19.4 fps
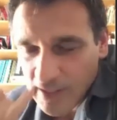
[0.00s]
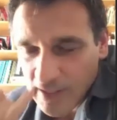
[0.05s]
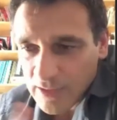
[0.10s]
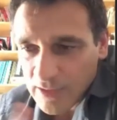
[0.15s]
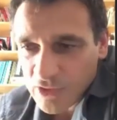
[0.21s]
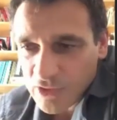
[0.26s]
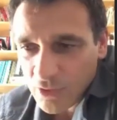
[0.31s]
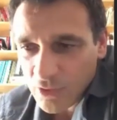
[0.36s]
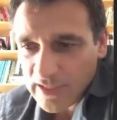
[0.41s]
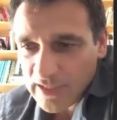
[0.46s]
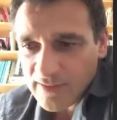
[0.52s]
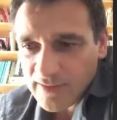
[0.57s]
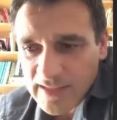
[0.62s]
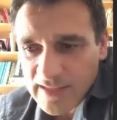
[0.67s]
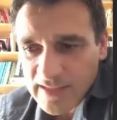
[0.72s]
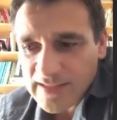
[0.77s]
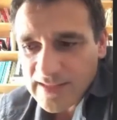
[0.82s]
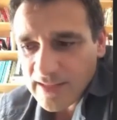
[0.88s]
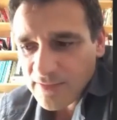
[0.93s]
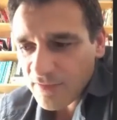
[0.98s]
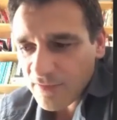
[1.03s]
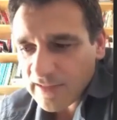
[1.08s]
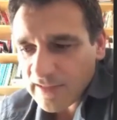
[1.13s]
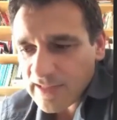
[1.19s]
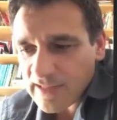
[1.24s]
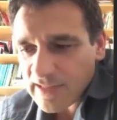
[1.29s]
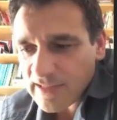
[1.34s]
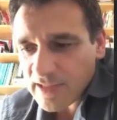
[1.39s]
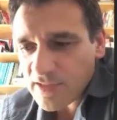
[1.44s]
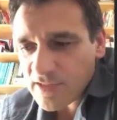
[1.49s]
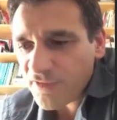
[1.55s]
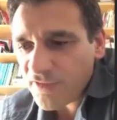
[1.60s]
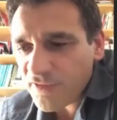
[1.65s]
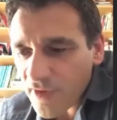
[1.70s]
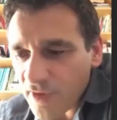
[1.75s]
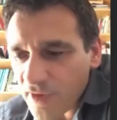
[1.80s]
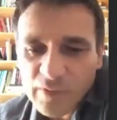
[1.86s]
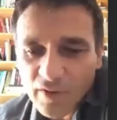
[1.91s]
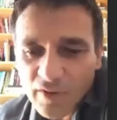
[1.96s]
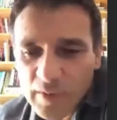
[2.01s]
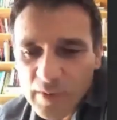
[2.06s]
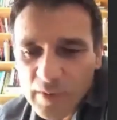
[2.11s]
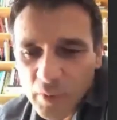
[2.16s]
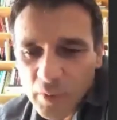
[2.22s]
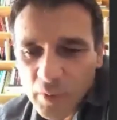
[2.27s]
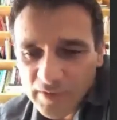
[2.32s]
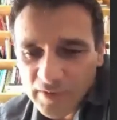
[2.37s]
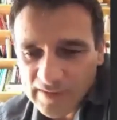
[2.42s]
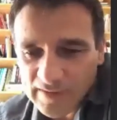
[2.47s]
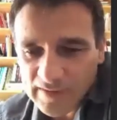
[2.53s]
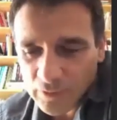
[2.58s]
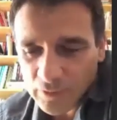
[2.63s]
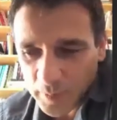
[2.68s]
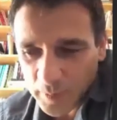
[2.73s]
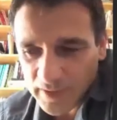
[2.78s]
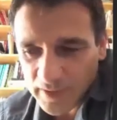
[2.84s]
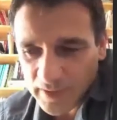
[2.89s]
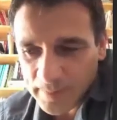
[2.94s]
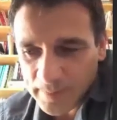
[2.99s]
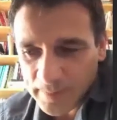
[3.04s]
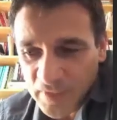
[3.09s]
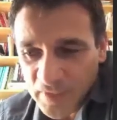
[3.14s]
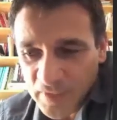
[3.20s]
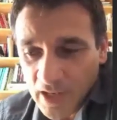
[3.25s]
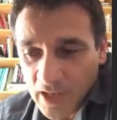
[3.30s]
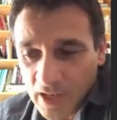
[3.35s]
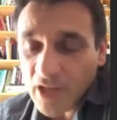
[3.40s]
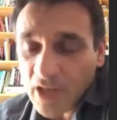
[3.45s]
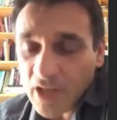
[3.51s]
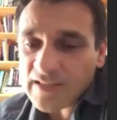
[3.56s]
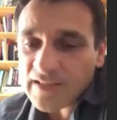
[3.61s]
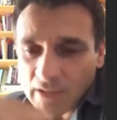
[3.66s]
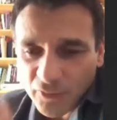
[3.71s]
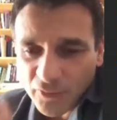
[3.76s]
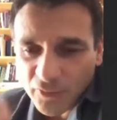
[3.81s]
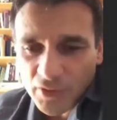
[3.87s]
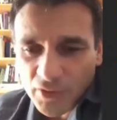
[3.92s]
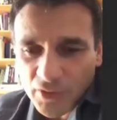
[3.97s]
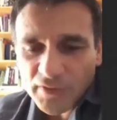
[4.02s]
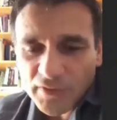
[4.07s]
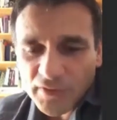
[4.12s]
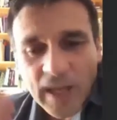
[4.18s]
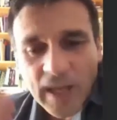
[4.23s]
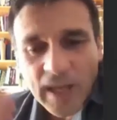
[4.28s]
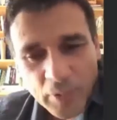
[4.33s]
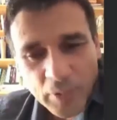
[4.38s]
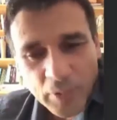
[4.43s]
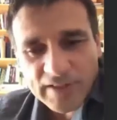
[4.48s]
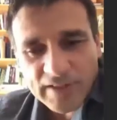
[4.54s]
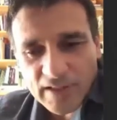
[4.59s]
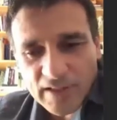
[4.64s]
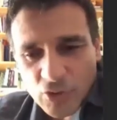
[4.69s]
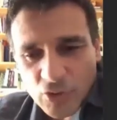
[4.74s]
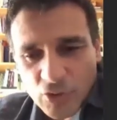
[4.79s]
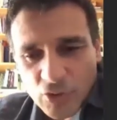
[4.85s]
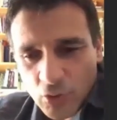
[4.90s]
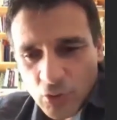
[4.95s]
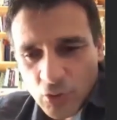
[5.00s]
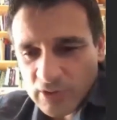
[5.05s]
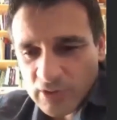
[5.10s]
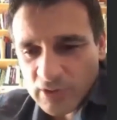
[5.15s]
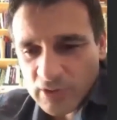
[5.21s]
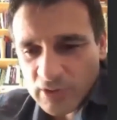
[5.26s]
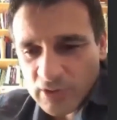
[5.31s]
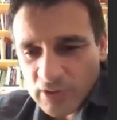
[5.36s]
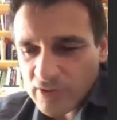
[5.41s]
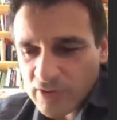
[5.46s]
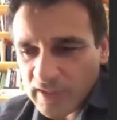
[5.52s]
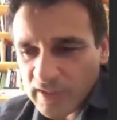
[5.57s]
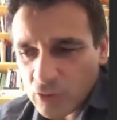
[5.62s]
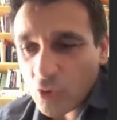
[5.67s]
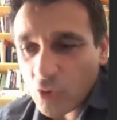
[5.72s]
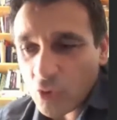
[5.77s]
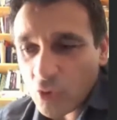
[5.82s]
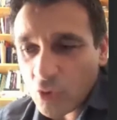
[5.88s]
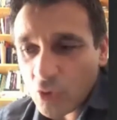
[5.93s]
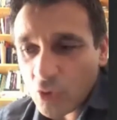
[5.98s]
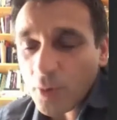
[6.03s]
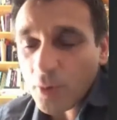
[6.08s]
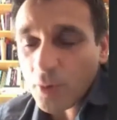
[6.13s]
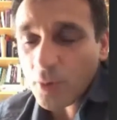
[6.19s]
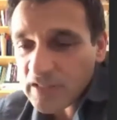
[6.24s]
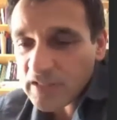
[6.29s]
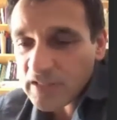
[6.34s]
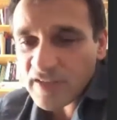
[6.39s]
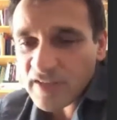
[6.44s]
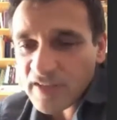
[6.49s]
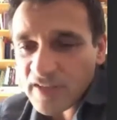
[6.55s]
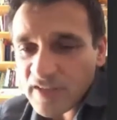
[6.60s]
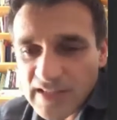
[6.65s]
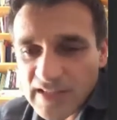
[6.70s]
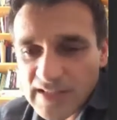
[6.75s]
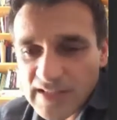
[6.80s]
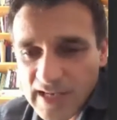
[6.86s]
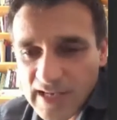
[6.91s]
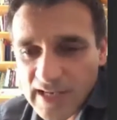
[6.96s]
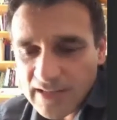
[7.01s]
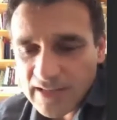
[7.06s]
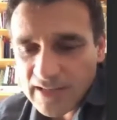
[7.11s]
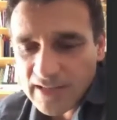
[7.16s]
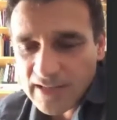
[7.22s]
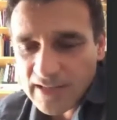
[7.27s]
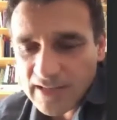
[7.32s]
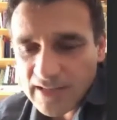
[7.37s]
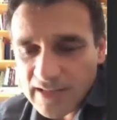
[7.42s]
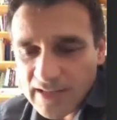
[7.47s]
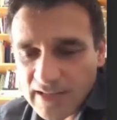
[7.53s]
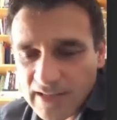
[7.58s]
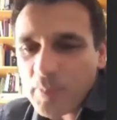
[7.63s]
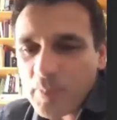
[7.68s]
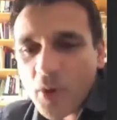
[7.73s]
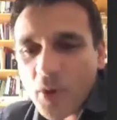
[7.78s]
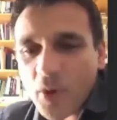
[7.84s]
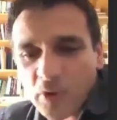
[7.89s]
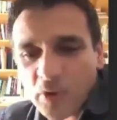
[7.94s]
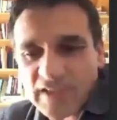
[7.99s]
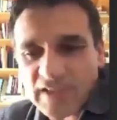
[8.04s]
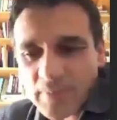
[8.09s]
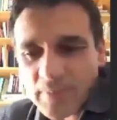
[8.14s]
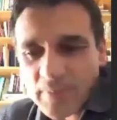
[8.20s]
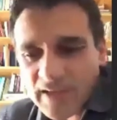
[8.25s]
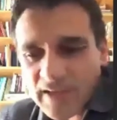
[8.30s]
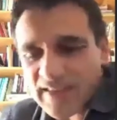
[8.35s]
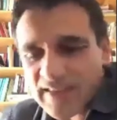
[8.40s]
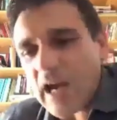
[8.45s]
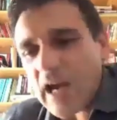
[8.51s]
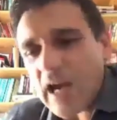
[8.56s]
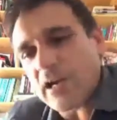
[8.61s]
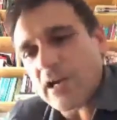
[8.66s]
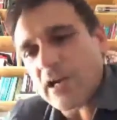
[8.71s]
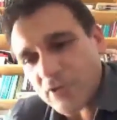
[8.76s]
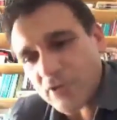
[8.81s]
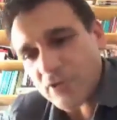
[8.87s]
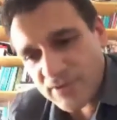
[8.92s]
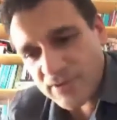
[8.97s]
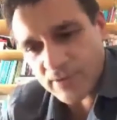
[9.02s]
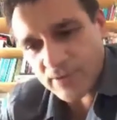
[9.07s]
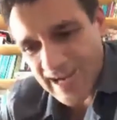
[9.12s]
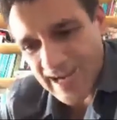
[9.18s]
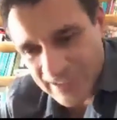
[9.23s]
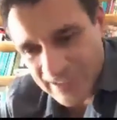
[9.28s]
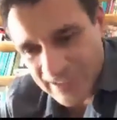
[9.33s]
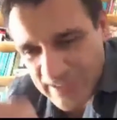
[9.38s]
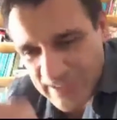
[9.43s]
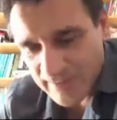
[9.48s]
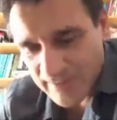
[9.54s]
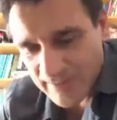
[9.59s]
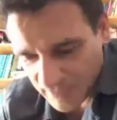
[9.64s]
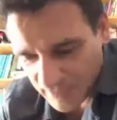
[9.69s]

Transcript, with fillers: So in this sense, Vivaldi is very important in opera. Until, of course, the Napolitan school is going to come in Venice and course, be promoted by the